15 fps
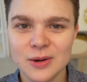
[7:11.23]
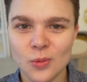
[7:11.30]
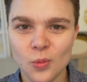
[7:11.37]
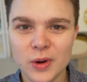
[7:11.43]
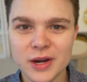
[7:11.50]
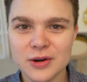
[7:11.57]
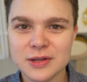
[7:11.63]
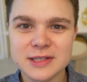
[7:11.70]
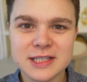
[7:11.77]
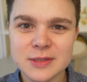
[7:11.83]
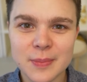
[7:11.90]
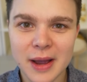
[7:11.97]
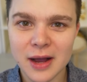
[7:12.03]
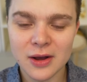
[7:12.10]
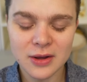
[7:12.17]
weird
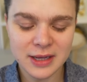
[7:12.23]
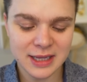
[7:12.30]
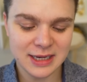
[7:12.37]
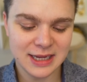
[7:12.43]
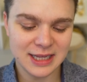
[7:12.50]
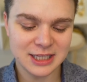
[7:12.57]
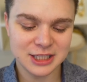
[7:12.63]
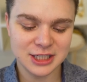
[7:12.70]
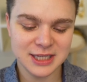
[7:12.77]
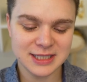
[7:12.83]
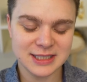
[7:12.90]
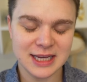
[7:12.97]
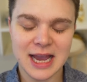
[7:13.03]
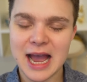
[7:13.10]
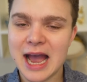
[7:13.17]
smell. And it's
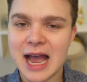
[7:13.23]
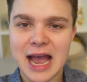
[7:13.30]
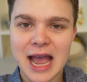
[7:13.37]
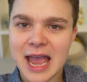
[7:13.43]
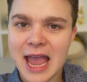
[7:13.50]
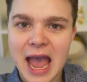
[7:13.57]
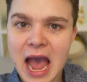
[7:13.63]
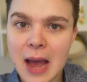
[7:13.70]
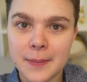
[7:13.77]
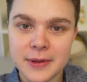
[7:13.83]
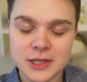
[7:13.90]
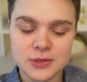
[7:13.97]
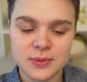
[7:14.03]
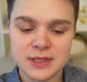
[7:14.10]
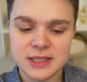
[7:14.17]
just, it
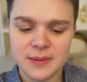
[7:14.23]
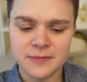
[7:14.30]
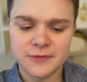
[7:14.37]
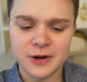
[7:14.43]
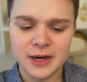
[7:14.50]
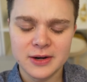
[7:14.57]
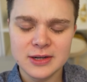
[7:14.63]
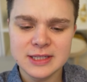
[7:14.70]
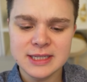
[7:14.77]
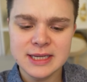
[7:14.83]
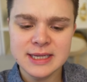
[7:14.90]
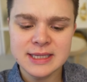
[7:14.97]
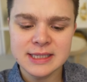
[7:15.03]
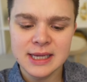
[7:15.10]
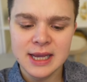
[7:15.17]
happens with some
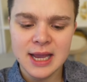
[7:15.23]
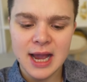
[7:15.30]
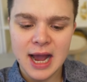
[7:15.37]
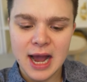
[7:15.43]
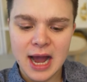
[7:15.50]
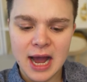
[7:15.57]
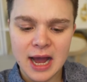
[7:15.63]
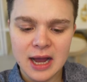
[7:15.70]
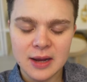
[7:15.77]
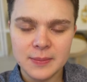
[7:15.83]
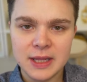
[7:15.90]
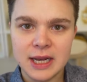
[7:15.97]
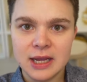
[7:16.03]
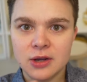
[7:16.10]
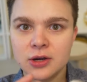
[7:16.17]
fragrances. Um,
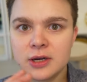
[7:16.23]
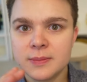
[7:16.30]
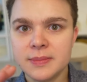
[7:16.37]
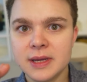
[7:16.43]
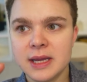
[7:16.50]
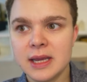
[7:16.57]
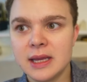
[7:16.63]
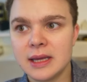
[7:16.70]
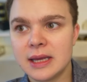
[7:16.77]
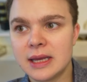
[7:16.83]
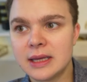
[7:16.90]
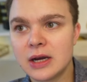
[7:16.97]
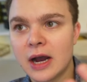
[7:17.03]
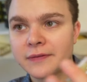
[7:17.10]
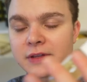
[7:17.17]
and it could be
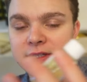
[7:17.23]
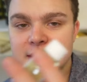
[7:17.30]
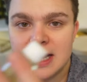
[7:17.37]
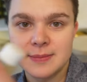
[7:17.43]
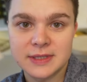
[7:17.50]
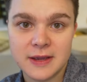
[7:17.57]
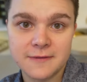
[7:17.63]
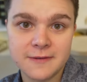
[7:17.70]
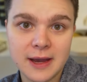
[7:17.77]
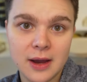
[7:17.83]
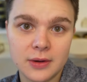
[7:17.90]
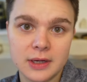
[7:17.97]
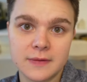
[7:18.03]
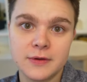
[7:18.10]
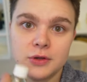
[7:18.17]
Oftentimes I
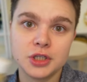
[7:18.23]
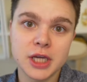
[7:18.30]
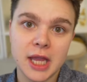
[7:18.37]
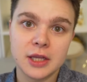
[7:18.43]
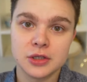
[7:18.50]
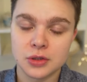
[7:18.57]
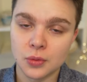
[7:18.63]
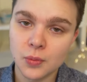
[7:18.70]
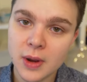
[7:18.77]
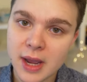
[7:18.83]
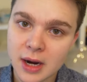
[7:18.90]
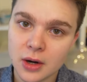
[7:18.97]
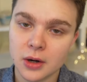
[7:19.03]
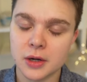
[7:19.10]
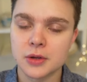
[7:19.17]
found if you change the
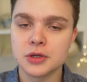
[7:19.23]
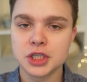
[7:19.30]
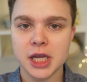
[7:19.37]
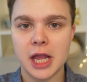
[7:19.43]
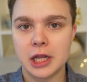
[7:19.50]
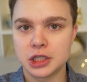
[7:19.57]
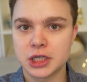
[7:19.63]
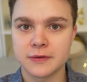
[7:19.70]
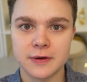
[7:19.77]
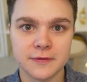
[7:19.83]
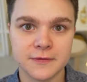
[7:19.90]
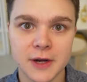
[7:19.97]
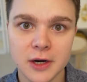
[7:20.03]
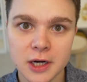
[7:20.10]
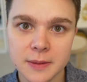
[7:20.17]
wick or you change different
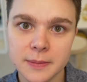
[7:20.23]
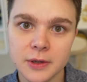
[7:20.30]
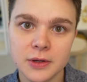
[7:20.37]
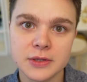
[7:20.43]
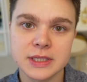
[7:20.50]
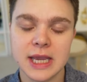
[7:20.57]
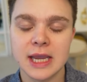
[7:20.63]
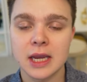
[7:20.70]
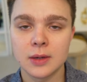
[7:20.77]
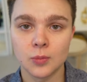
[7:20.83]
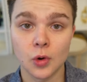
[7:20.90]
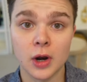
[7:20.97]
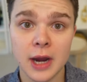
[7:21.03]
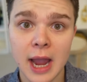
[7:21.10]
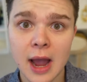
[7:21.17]
variables, it can
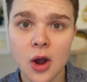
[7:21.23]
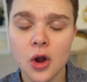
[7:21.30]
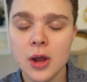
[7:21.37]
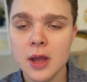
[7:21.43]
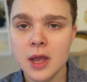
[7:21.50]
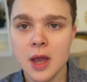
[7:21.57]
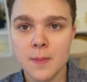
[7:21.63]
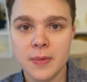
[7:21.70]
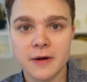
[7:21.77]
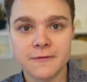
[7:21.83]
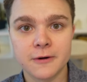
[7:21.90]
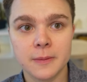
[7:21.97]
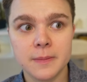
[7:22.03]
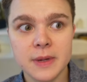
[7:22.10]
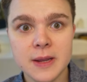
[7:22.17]
work out. But
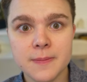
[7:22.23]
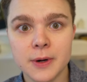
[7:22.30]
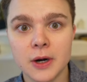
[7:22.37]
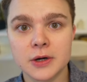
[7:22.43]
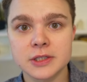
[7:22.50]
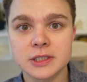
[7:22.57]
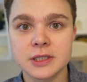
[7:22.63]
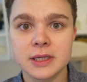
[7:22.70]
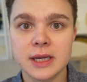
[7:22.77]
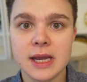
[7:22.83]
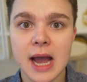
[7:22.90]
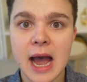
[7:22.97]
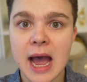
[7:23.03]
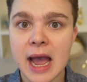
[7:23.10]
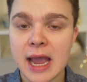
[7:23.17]
for me personally,
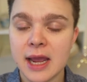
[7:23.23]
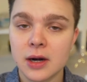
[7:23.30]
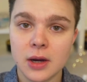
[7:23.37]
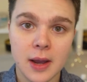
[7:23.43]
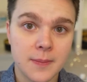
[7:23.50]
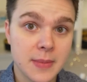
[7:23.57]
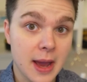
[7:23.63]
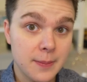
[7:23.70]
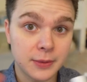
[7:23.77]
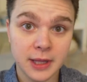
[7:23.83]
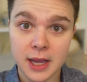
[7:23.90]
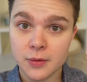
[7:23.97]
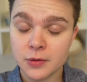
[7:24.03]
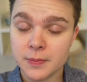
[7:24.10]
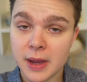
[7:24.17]
I, I'm not
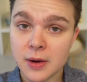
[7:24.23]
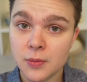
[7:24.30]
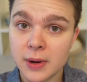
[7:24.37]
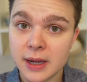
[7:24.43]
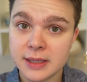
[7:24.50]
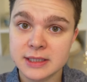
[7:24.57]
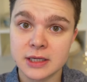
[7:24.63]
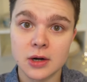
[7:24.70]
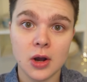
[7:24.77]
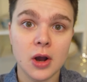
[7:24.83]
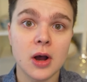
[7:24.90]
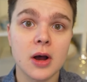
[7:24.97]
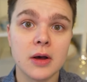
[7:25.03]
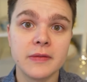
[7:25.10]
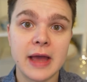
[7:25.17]
playing with my wicks at
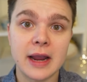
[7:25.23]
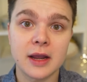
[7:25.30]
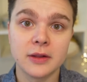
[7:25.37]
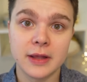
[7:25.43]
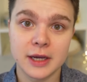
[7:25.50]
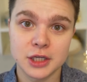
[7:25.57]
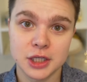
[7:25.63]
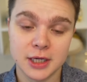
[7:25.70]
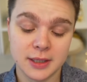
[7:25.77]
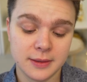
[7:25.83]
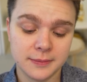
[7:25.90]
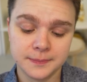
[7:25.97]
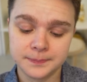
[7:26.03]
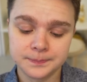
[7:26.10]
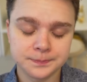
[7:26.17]
all. That collection